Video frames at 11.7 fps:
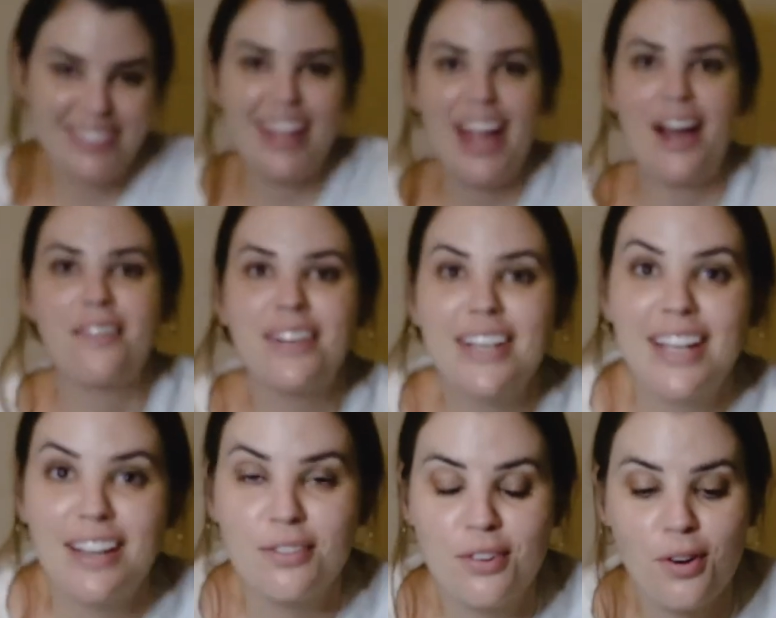yeah, I'm gonna
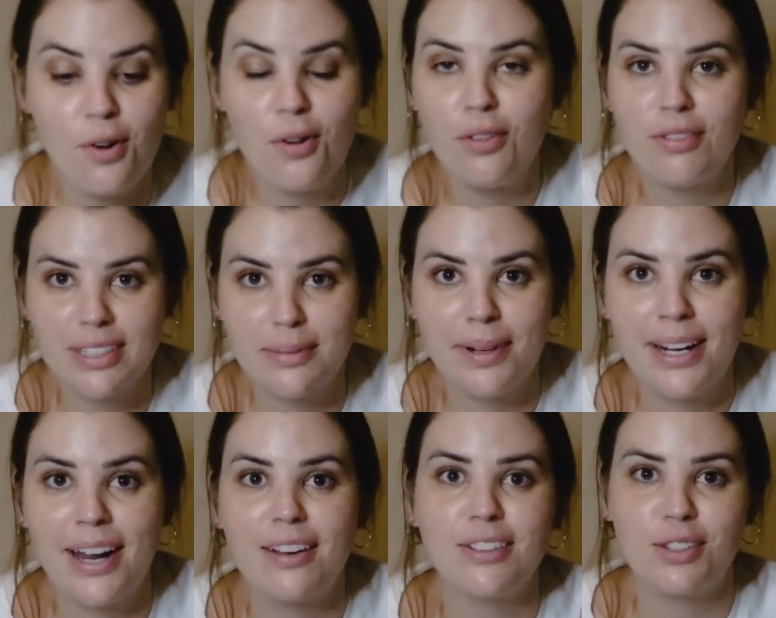get through all the rest of my
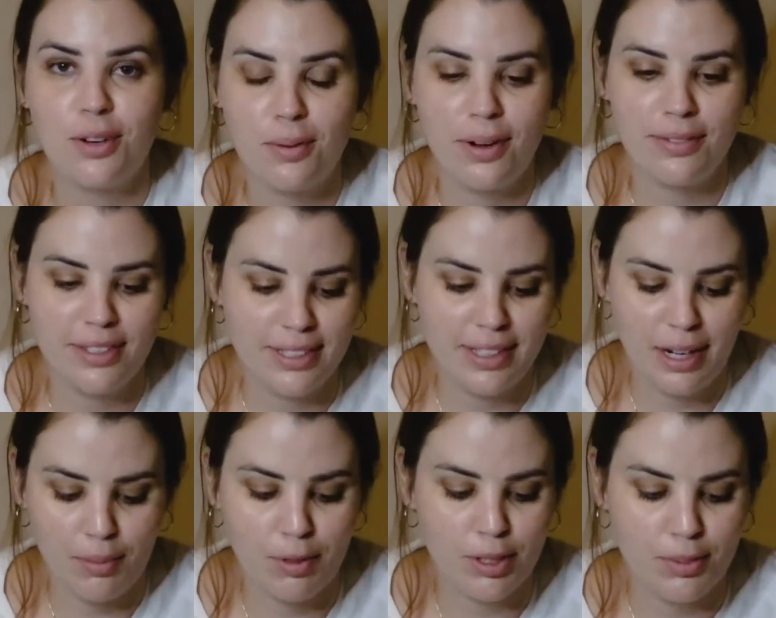nails so you won't have to sit
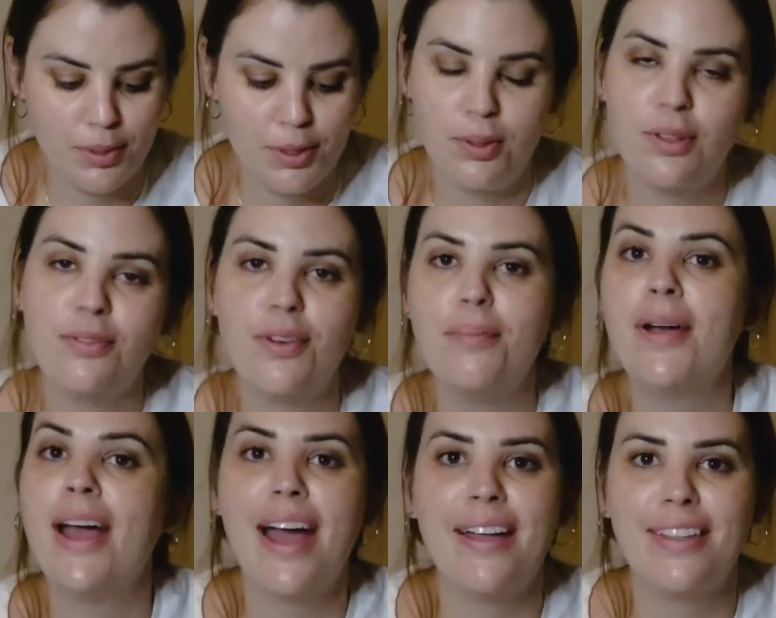and watch me do all of them,
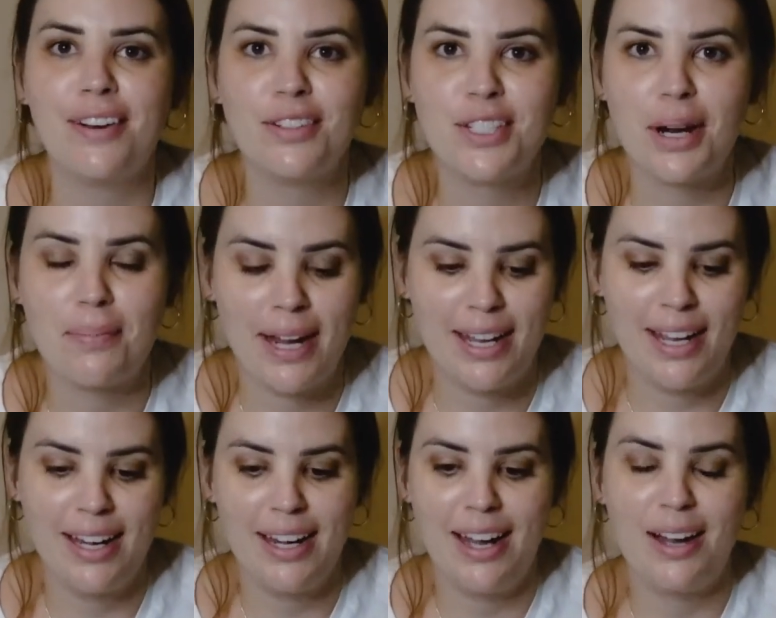and then I'll check back
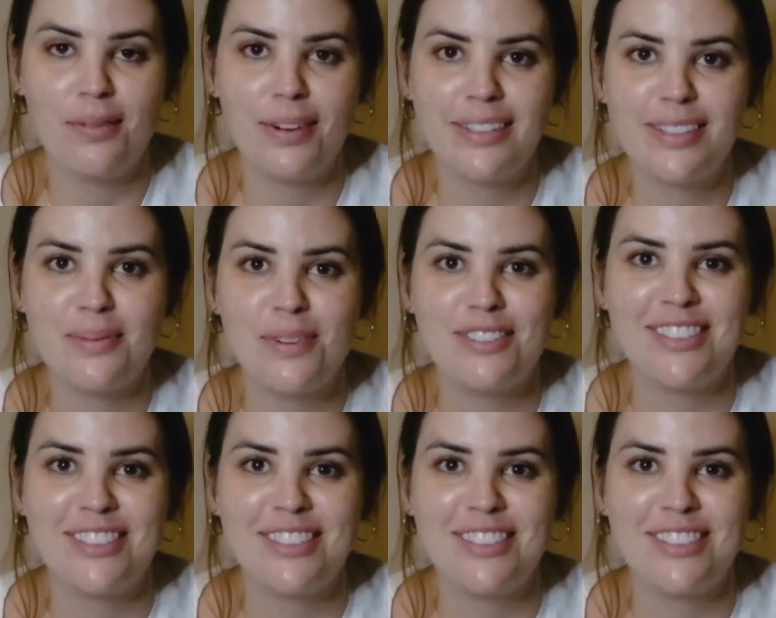in once I'm all